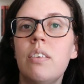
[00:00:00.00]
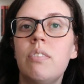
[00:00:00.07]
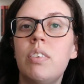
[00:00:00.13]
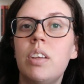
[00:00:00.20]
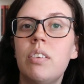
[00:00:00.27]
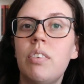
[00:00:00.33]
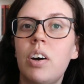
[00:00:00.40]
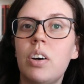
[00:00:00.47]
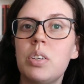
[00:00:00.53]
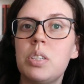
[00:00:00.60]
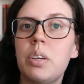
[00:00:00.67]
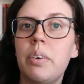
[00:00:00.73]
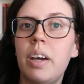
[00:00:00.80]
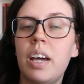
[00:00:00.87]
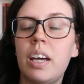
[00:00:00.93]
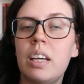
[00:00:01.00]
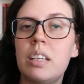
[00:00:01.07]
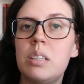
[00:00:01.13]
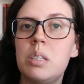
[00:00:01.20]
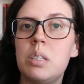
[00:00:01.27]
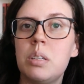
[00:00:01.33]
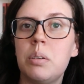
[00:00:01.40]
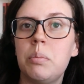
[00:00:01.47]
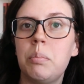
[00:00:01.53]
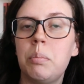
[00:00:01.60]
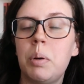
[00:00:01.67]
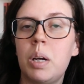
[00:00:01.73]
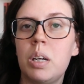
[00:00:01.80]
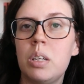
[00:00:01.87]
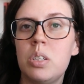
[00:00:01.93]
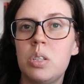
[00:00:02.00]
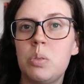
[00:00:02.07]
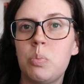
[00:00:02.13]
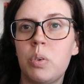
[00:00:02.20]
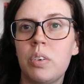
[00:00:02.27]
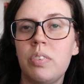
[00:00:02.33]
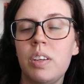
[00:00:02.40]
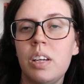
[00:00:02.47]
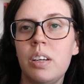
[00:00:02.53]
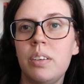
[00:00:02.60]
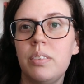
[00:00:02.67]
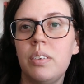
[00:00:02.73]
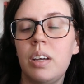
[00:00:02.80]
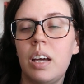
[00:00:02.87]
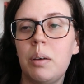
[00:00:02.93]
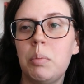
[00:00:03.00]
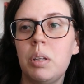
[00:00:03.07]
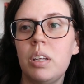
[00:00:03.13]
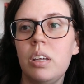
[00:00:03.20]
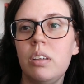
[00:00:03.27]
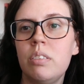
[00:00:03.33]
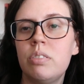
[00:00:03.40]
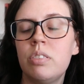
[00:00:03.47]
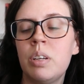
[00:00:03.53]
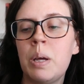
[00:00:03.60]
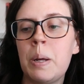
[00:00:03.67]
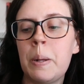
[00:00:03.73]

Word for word: viv also has some body dysmorphia i believe